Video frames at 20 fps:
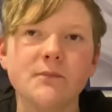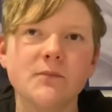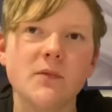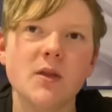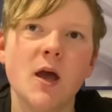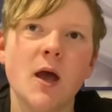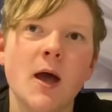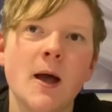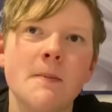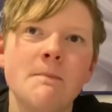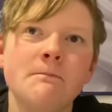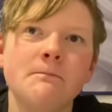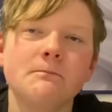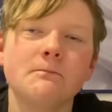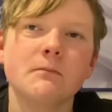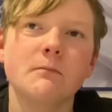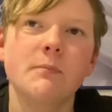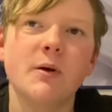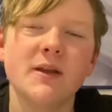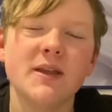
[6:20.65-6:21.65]

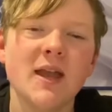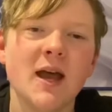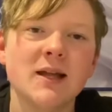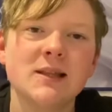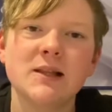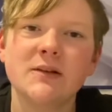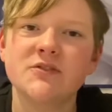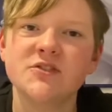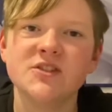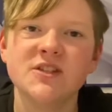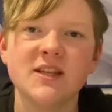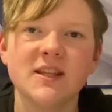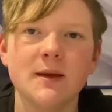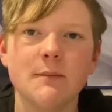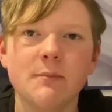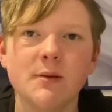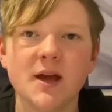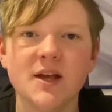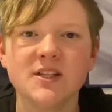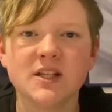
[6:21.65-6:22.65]
But yeah, I'd love to see them
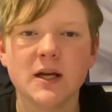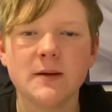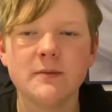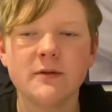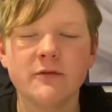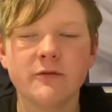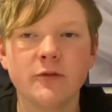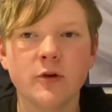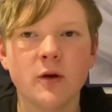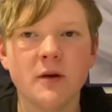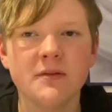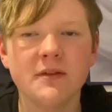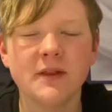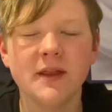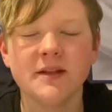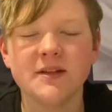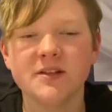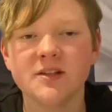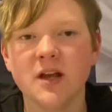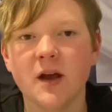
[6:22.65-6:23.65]
players coming through. I think they
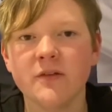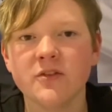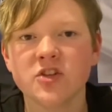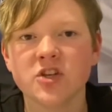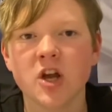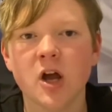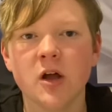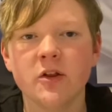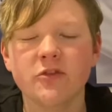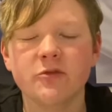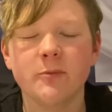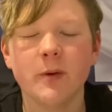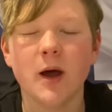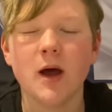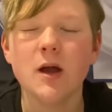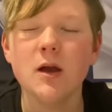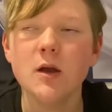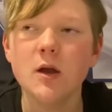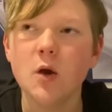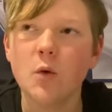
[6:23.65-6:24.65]
deserve a chance, but
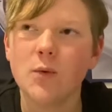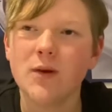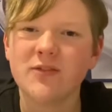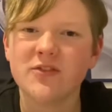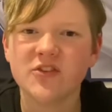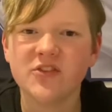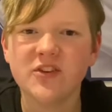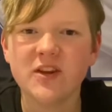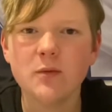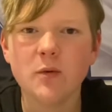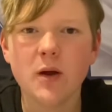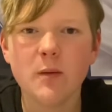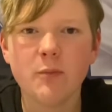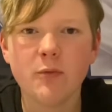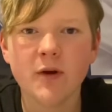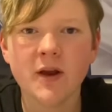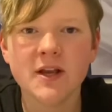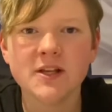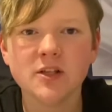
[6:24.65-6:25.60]
we'll have to see what it brings.